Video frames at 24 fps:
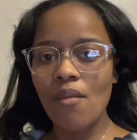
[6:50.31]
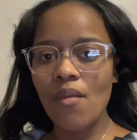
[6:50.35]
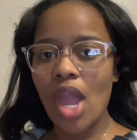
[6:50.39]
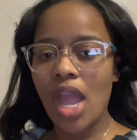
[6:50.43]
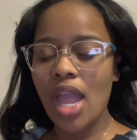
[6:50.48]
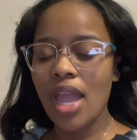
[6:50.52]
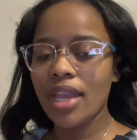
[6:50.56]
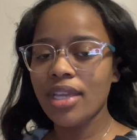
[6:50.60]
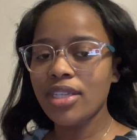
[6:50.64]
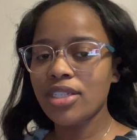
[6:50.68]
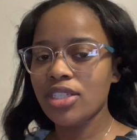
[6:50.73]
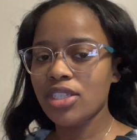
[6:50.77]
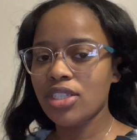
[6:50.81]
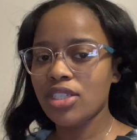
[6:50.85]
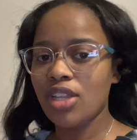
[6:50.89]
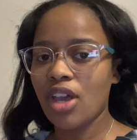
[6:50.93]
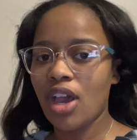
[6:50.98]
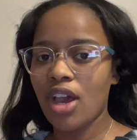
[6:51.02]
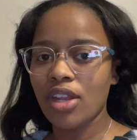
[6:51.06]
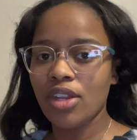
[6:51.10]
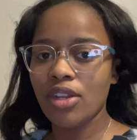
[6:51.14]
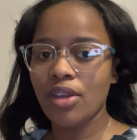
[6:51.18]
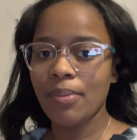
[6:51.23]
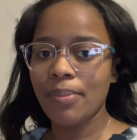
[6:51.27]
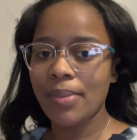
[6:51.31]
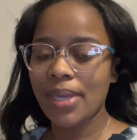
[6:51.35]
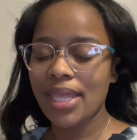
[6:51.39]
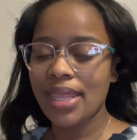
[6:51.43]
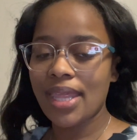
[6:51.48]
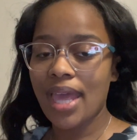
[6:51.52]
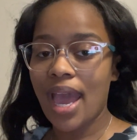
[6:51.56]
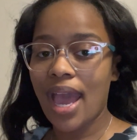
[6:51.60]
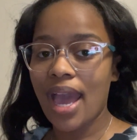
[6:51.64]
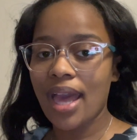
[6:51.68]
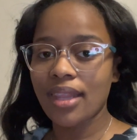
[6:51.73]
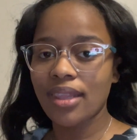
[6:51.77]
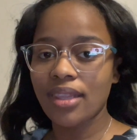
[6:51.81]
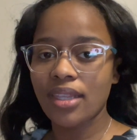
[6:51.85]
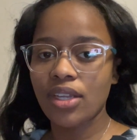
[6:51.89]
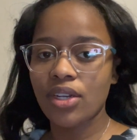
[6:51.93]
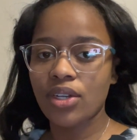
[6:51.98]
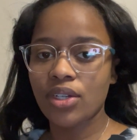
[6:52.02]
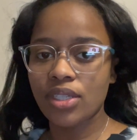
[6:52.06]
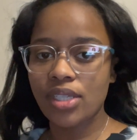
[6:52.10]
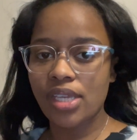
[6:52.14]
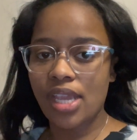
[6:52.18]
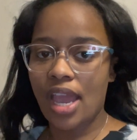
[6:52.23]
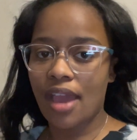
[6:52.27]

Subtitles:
It just dawned on me that I literally